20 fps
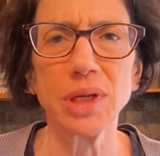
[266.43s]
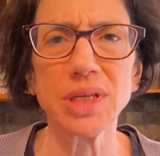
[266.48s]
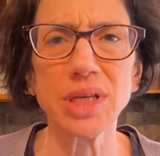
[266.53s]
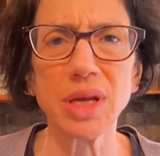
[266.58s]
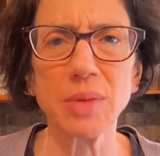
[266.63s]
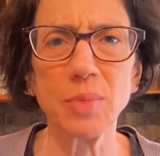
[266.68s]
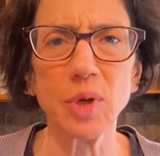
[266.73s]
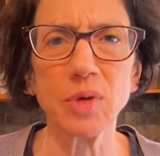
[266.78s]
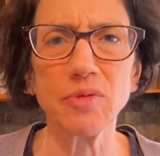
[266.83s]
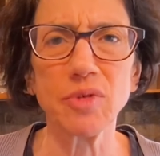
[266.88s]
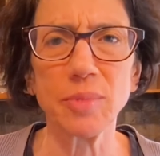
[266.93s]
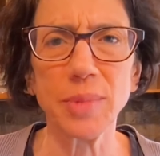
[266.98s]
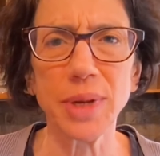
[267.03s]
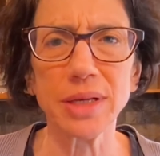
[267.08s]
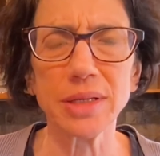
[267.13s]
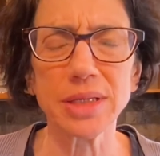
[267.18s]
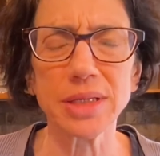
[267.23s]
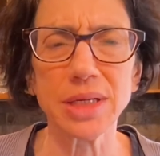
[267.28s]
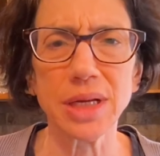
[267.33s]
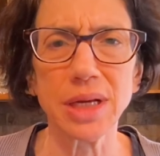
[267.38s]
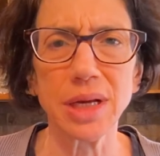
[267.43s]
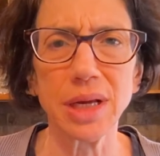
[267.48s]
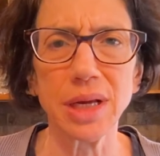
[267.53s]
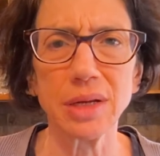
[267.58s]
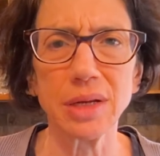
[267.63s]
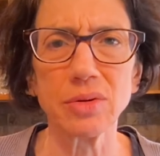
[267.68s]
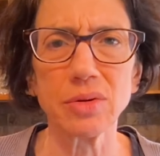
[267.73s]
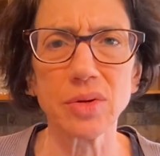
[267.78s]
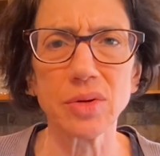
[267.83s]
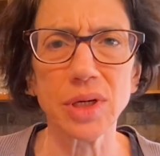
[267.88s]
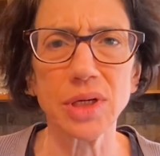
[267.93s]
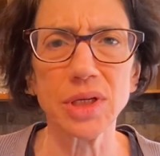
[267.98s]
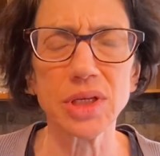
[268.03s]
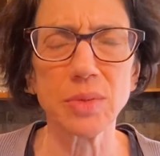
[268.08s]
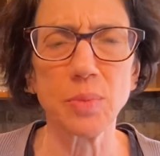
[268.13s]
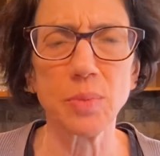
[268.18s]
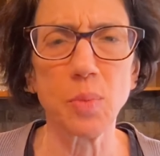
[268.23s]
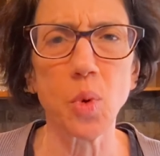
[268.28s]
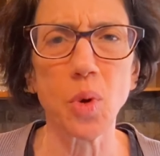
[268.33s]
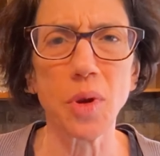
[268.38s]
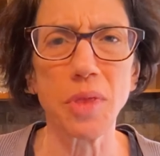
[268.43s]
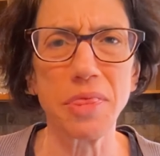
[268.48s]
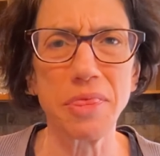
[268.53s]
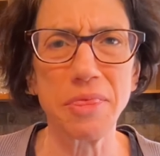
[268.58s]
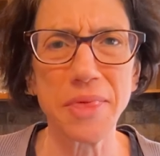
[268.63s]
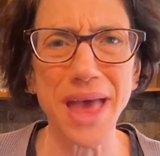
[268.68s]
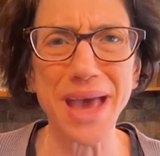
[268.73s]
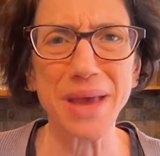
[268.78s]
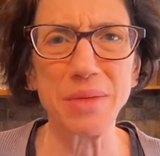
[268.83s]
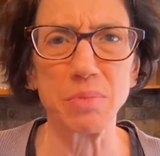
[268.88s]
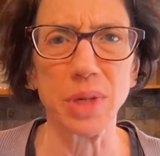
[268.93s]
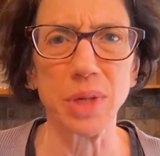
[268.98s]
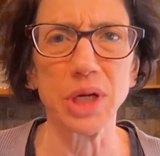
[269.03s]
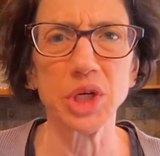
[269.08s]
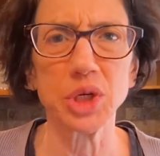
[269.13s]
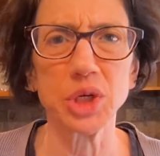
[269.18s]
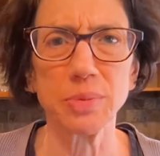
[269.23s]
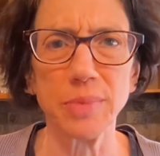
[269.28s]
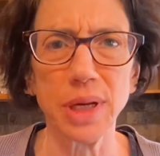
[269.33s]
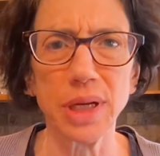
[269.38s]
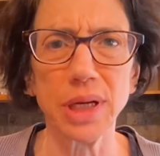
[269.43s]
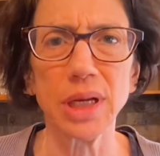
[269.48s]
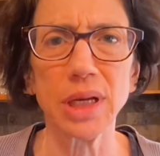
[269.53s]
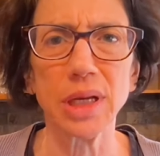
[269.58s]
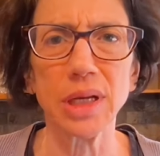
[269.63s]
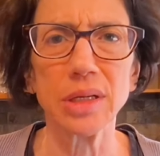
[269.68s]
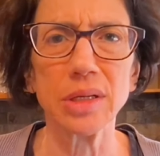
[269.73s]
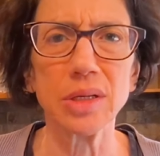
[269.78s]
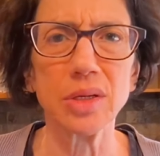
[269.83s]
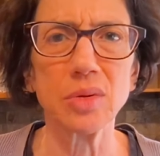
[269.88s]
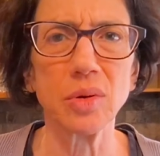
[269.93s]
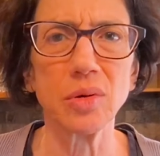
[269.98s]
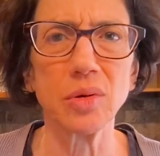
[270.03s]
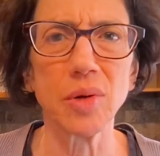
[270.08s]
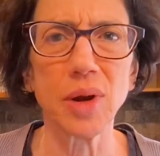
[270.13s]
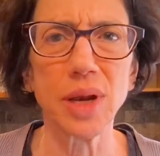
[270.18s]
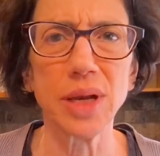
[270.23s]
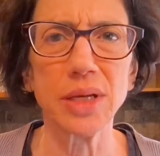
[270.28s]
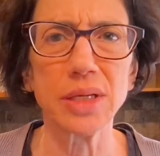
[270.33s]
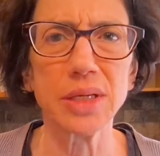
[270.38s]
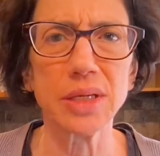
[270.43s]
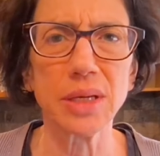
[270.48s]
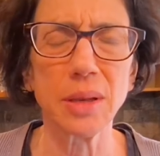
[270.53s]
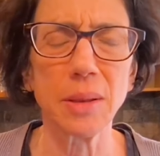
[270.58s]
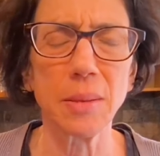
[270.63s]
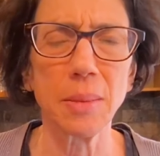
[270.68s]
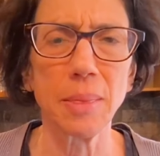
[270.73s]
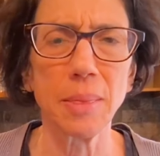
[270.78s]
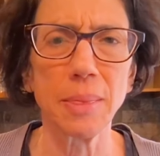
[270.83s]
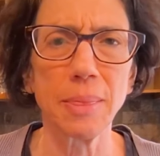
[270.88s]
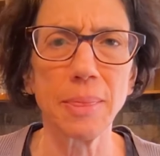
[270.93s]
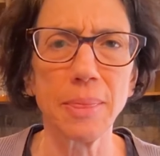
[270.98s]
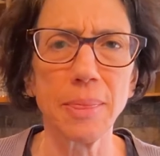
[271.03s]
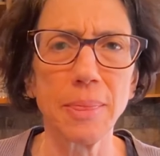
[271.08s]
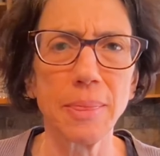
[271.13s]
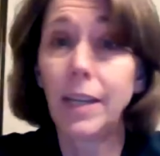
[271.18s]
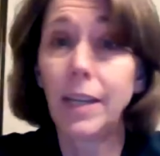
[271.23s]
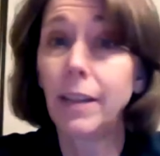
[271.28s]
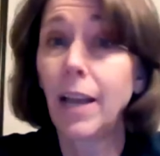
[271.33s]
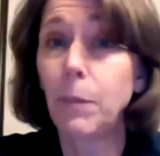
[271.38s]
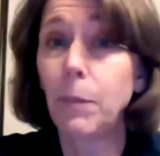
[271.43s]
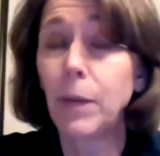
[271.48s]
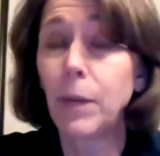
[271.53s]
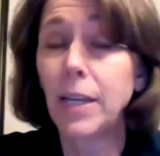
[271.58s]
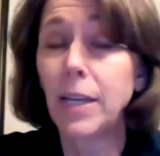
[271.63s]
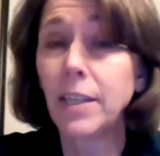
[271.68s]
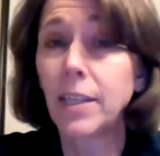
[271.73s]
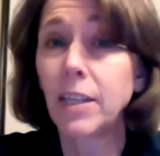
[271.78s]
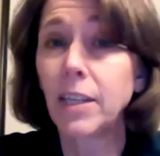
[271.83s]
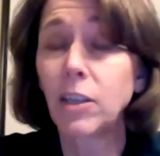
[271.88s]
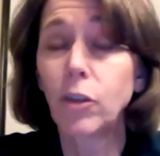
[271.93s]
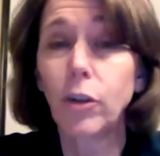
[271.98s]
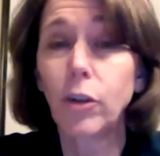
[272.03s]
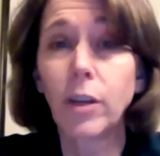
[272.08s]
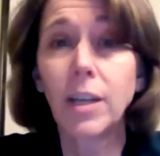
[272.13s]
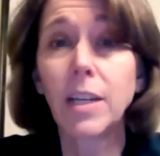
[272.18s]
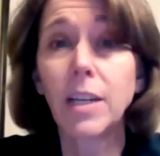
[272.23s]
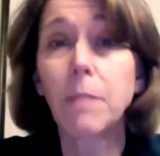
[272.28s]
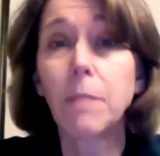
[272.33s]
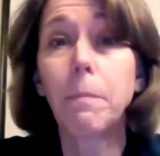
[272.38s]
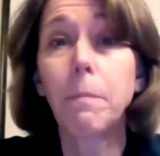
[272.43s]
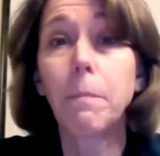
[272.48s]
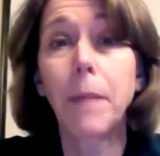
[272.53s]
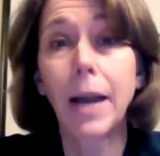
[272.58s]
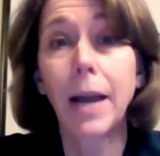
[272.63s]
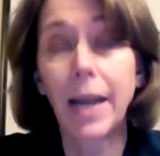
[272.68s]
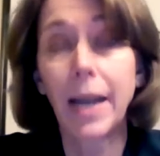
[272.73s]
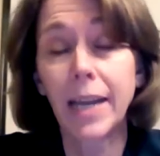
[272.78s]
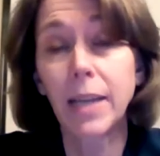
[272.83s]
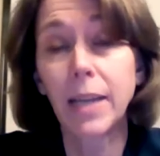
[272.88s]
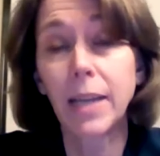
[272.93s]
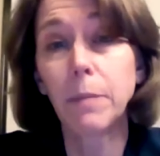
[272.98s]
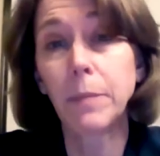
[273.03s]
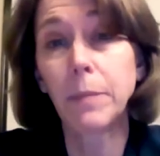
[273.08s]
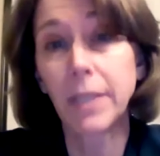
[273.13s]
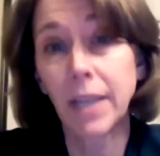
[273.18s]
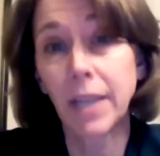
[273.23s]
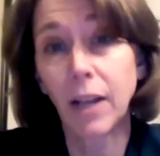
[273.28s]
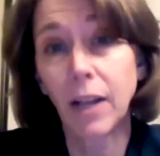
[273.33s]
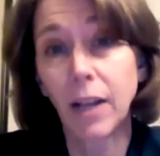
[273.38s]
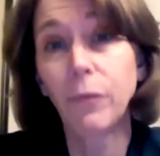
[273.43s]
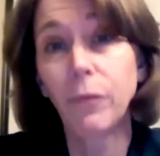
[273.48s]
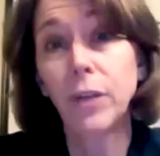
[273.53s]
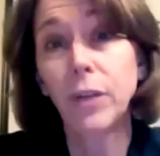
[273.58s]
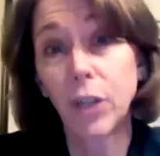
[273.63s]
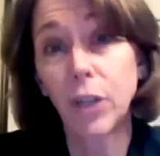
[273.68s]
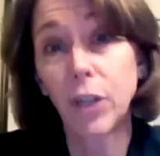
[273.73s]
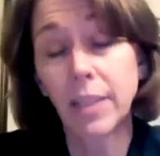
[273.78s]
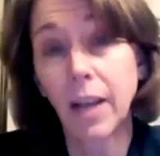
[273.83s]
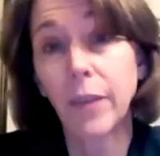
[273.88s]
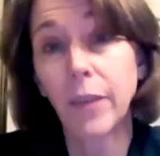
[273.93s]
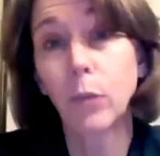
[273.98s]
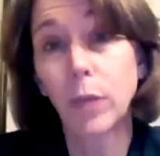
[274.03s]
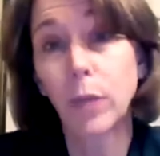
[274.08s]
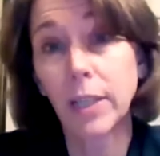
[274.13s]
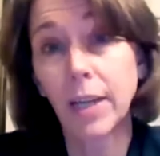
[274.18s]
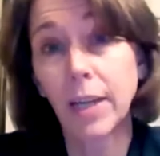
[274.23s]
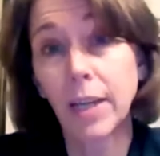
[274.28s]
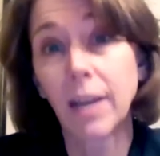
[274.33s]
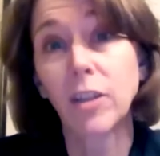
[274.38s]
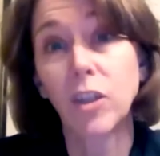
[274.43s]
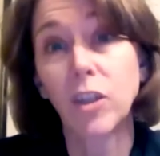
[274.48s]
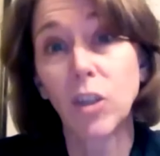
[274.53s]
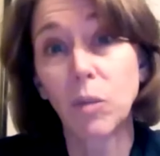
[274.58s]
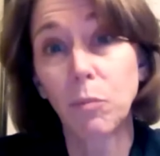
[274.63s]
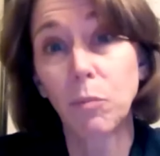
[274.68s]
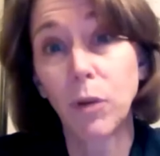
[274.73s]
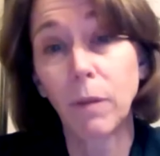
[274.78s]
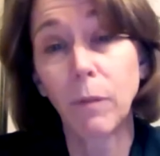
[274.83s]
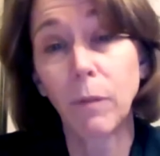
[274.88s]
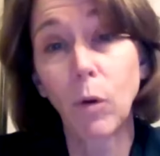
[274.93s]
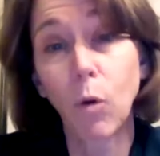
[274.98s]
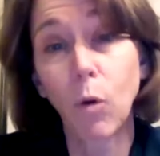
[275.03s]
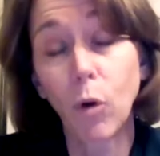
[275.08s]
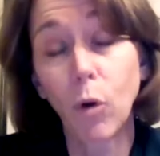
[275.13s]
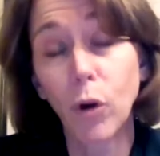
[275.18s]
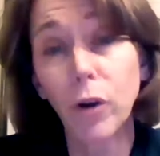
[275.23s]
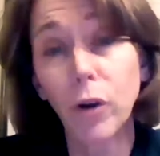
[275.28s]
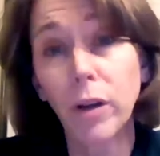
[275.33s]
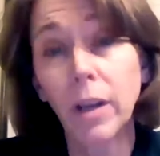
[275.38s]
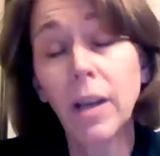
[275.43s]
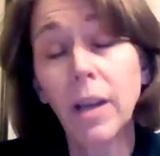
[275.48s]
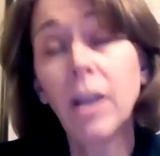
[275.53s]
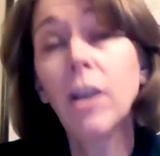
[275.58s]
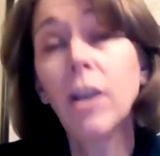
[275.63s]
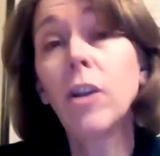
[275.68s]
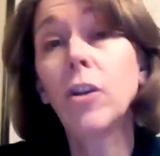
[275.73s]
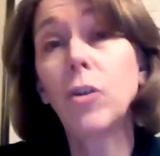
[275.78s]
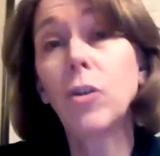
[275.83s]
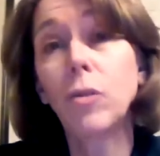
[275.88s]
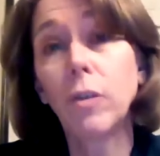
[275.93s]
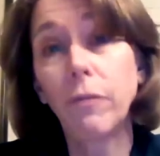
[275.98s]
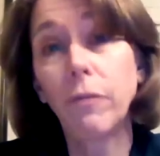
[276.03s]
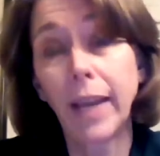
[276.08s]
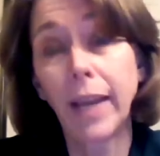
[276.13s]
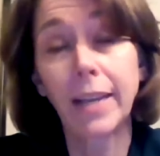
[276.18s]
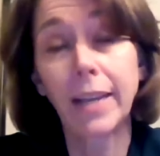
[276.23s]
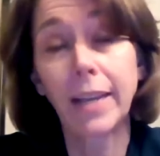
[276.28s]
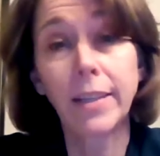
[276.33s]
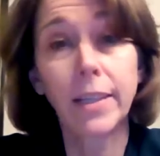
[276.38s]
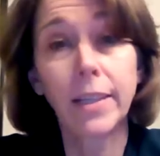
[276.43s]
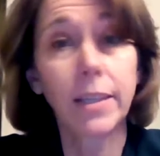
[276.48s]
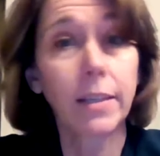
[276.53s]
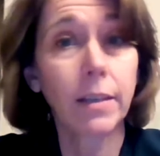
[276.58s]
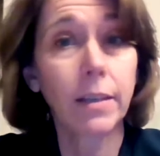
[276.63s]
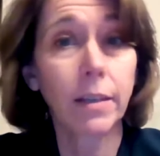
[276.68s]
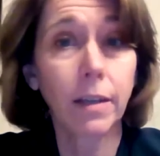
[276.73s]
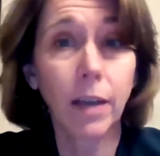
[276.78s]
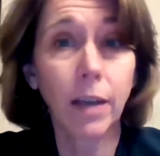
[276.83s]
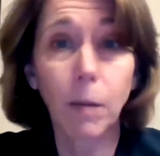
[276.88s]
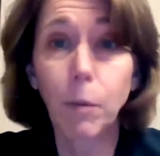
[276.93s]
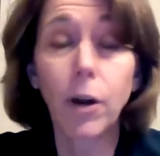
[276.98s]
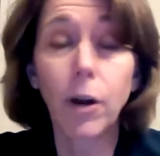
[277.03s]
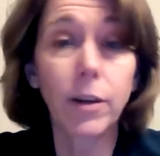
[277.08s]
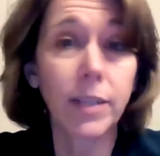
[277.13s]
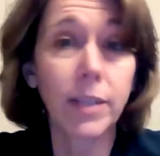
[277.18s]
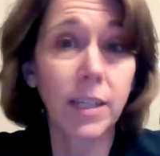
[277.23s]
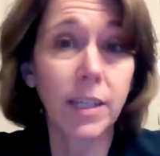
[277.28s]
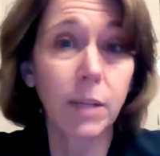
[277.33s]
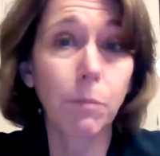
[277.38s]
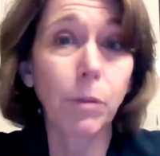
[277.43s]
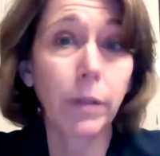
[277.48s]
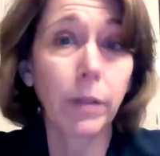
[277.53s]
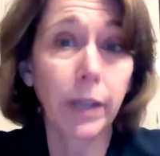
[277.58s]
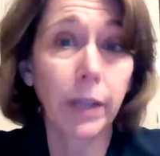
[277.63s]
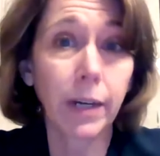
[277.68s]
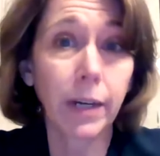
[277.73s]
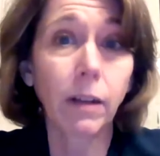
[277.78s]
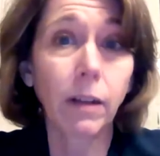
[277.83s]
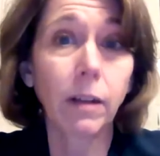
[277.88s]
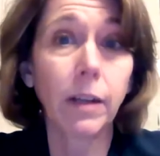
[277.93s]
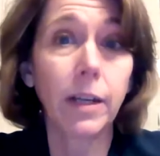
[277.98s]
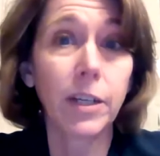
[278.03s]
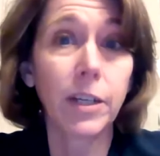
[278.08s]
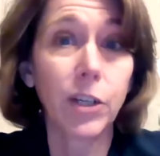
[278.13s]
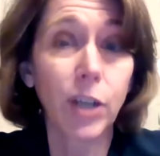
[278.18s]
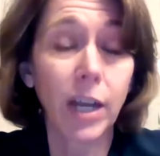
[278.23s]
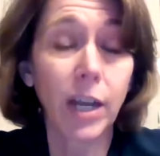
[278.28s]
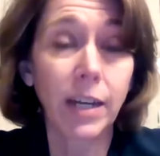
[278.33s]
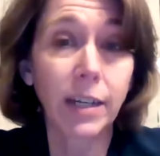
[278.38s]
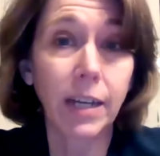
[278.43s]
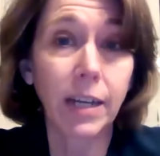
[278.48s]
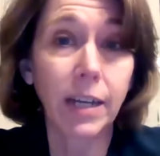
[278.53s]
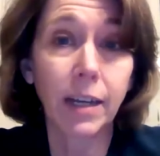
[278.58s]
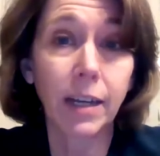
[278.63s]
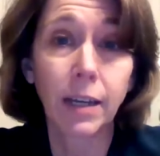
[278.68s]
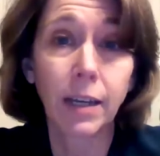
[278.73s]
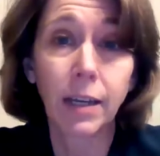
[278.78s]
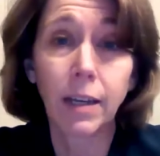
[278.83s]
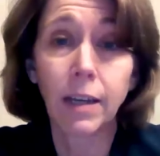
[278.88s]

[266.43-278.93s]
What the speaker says: when someone from outside tries to pour that much money into a race? Elon Musk is looking to buy himself a justice on the Wisconsin Supreme Court to advance a partisan political agenda.